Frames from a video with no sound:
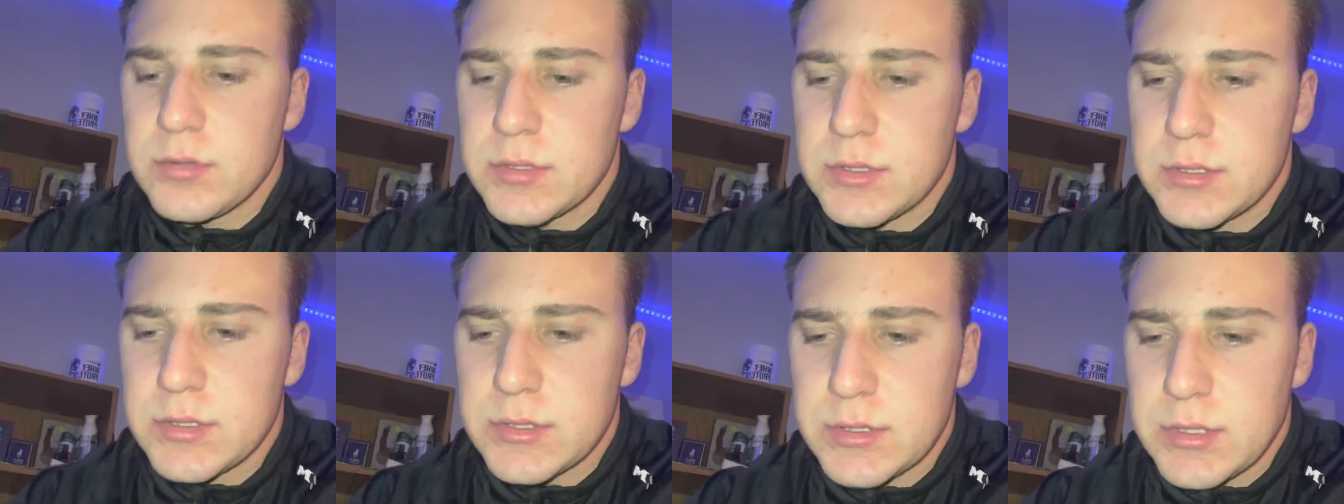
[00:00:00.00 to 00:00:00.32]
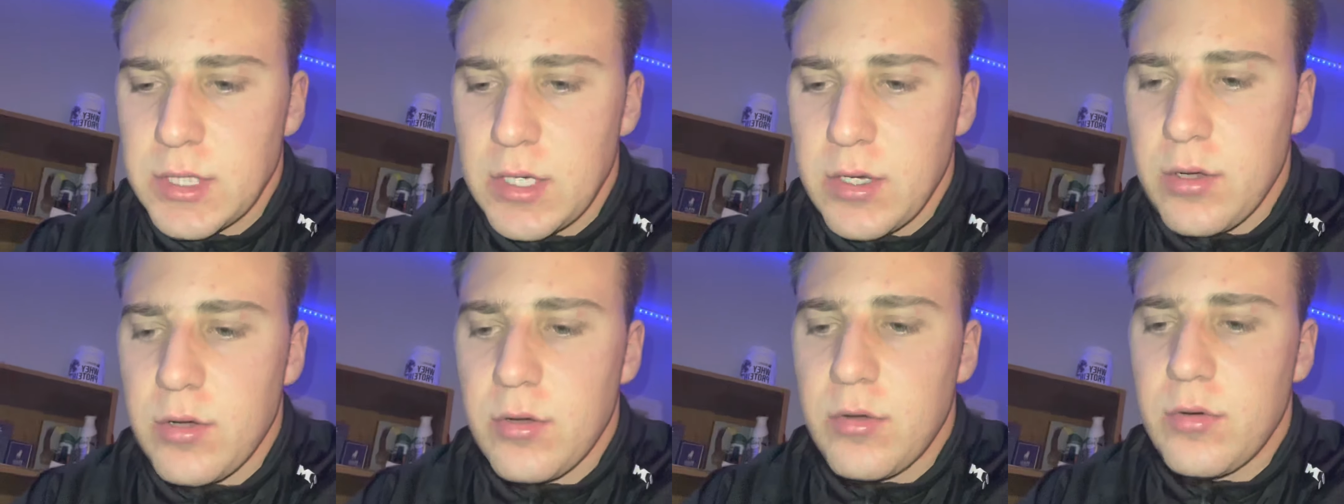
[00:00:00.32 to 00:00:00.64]

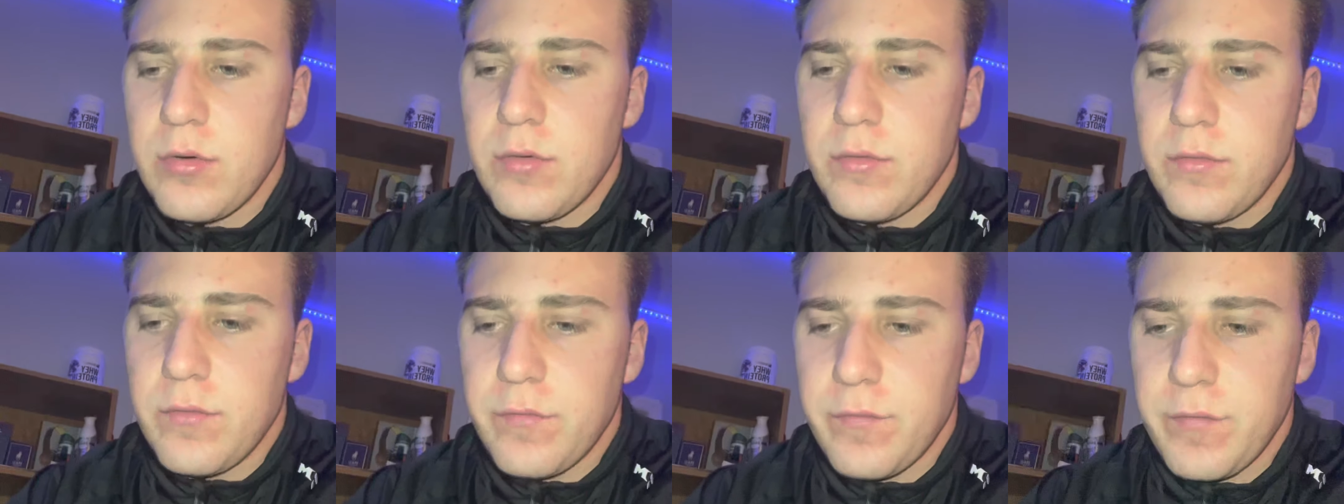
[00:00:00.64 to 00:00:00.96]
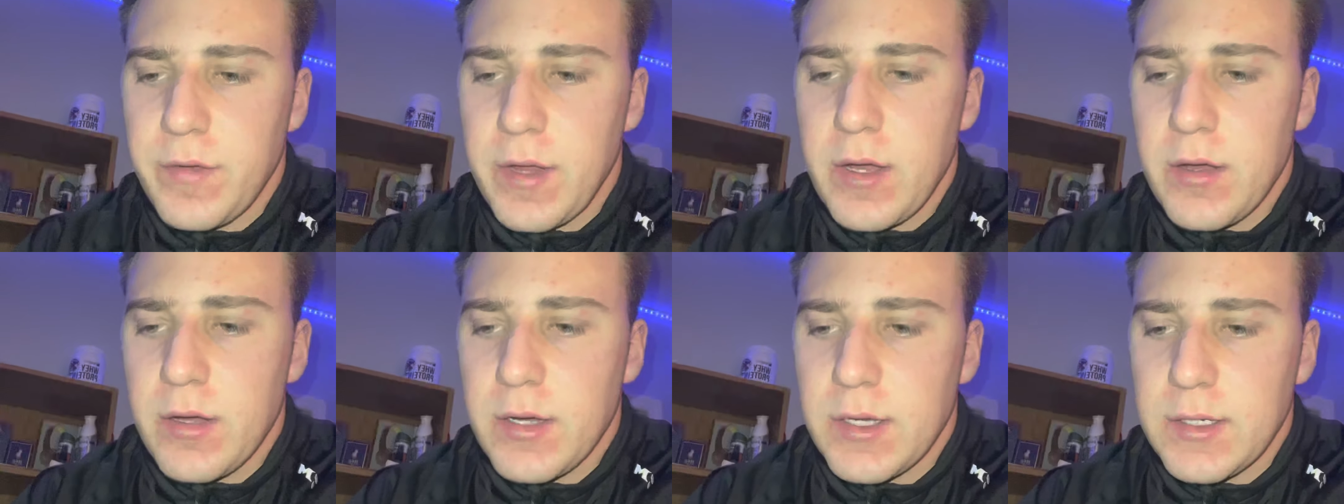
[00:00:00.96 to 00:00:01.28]
so
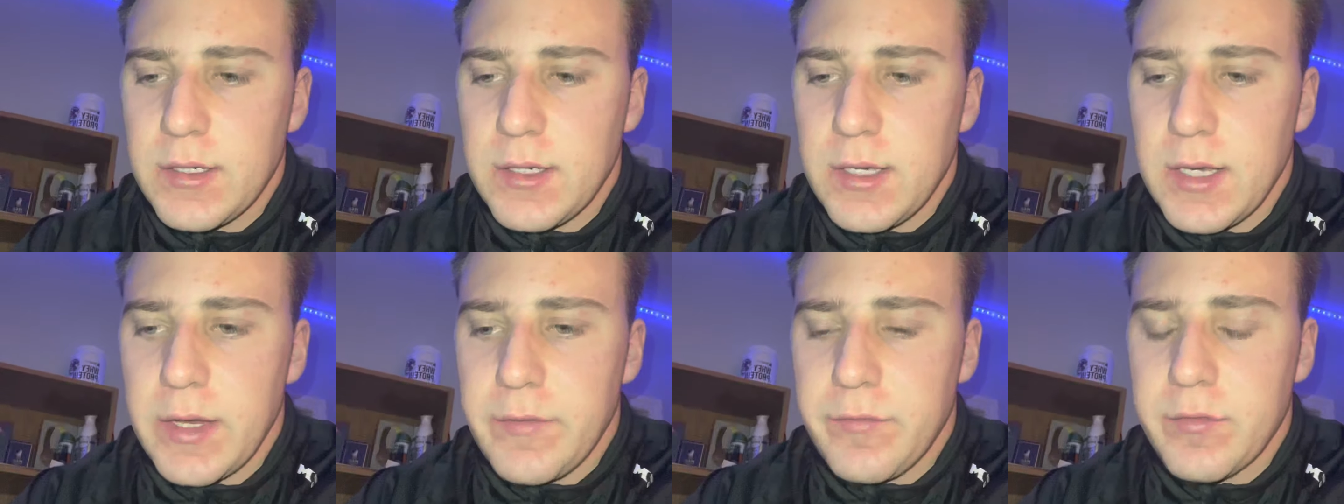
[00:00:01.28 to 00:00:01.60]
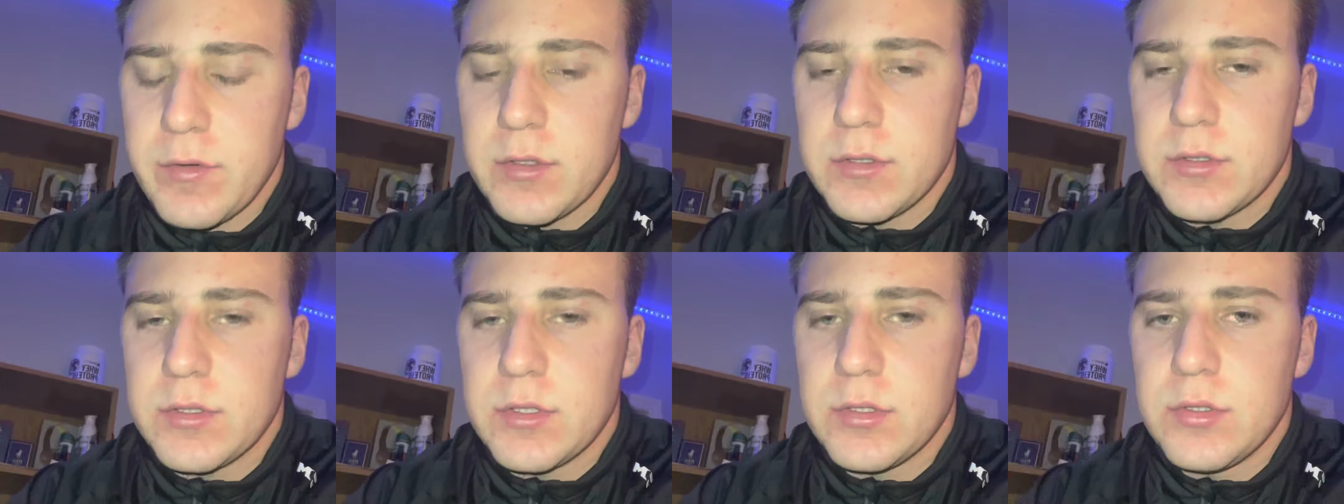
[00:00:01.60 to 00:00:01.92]
very
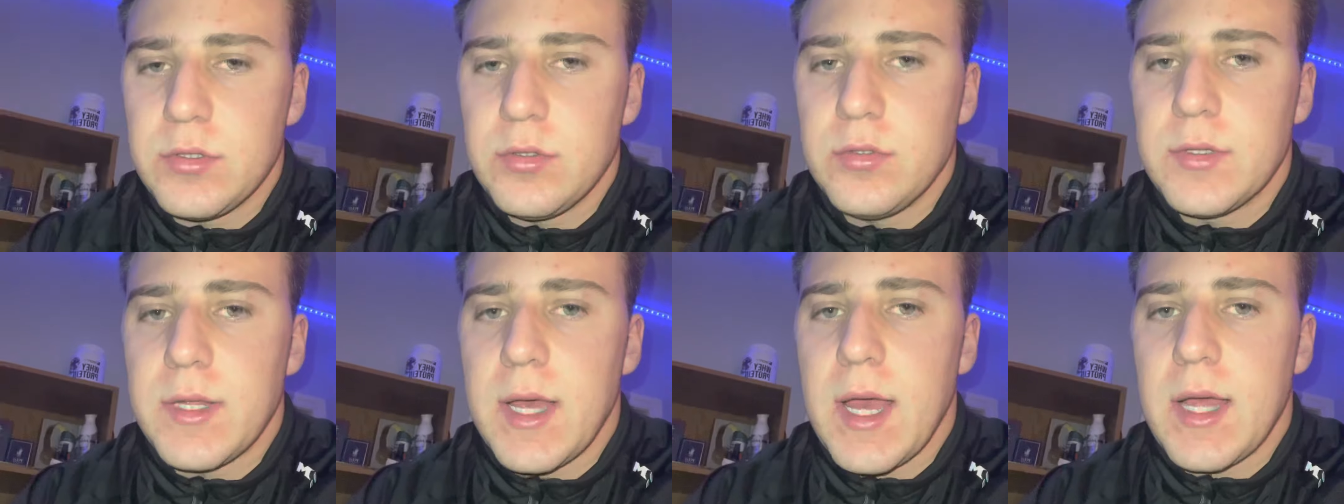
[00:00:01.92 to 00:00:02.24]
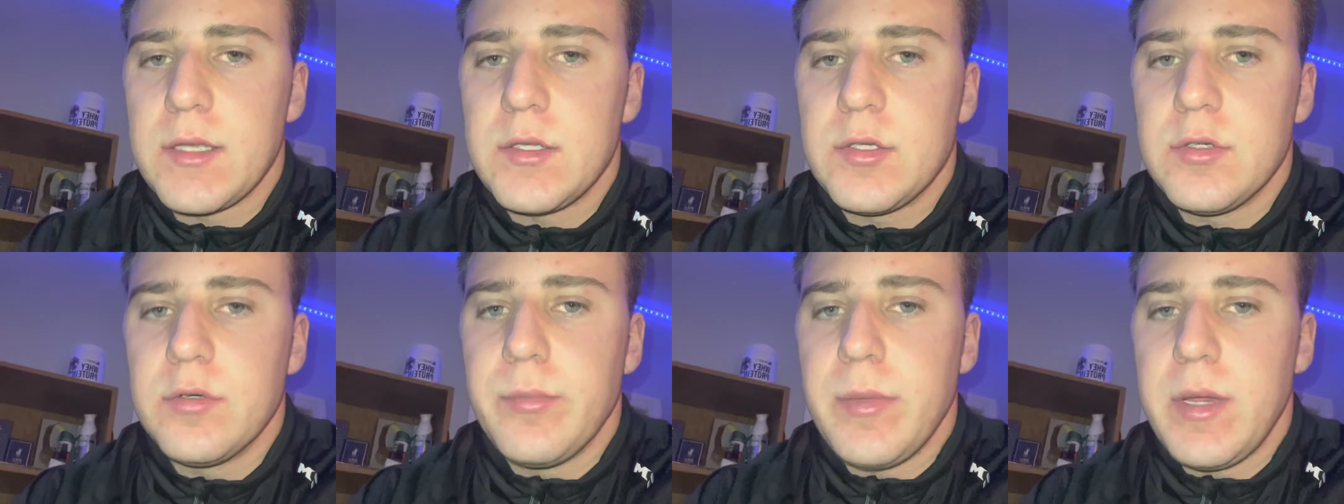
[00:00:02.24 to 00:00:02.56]
difficult to do
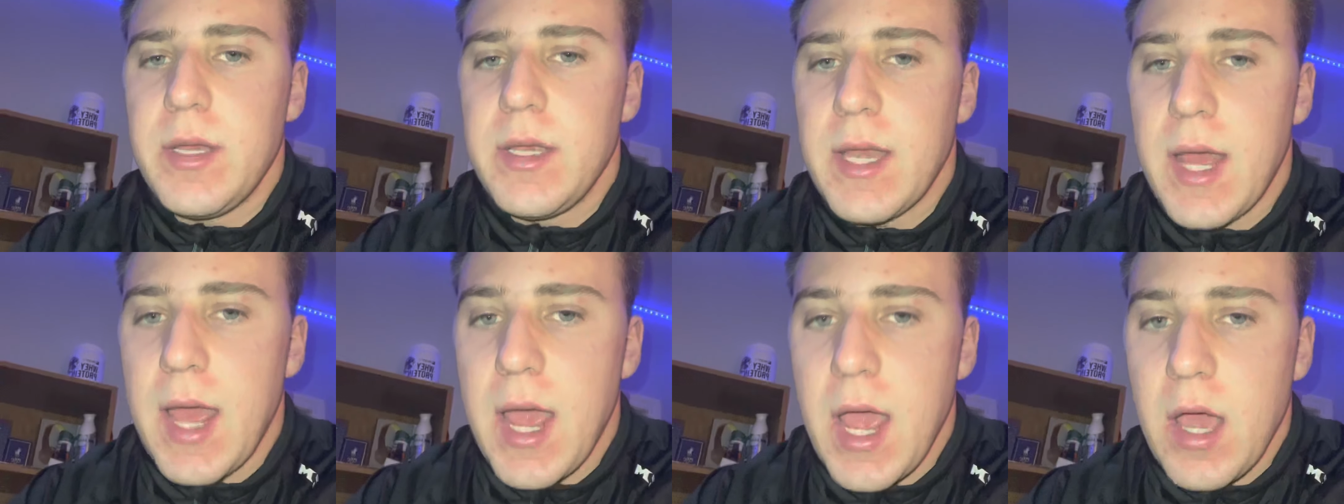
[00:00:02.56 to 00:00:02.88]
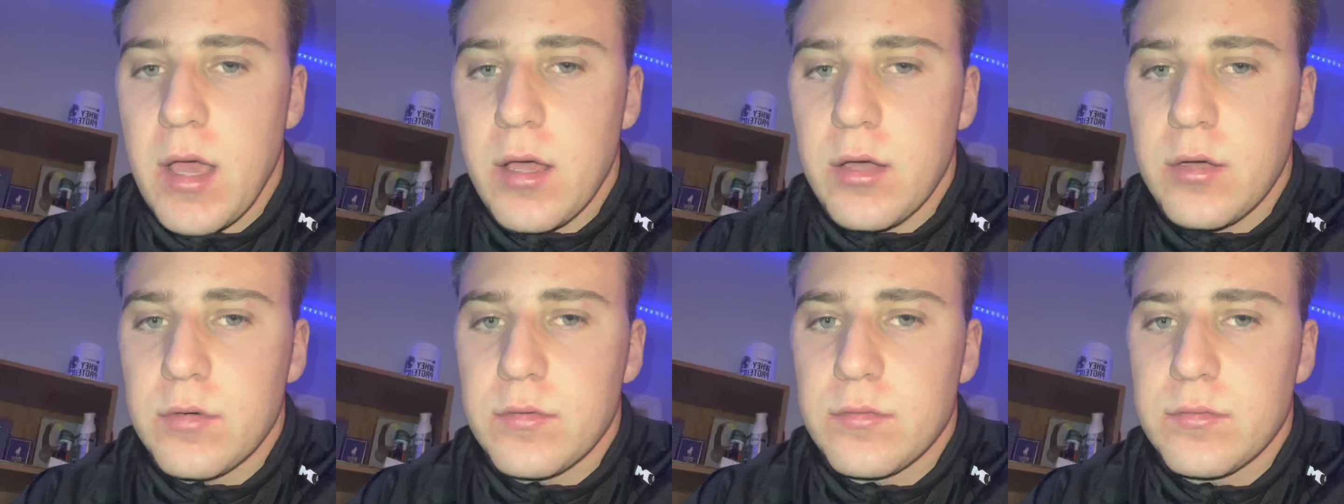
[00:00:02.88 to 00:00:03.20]
that to me
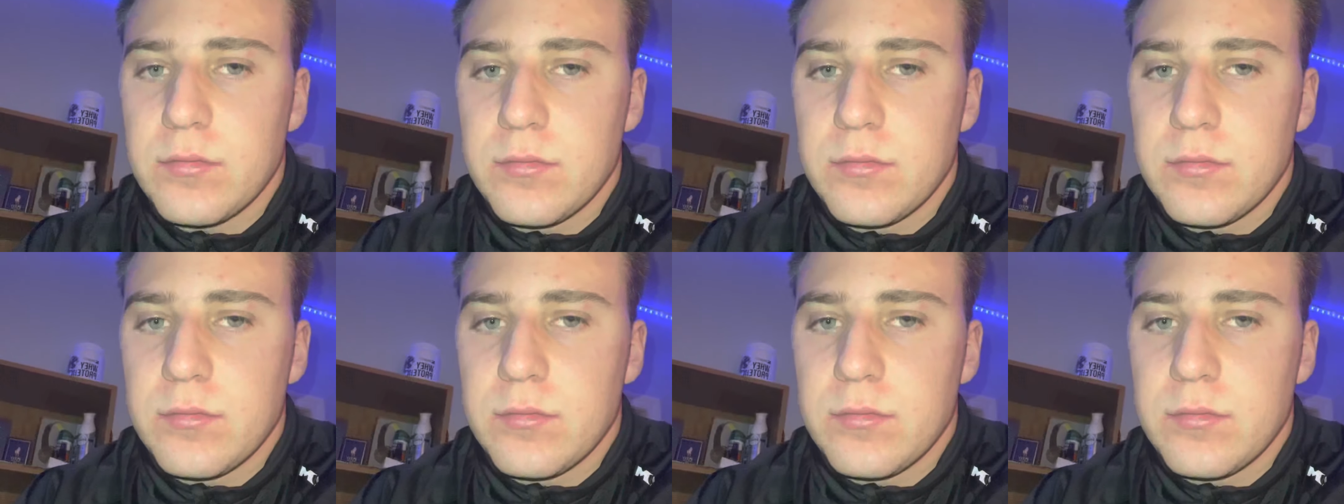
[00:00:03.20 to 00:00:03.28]
now,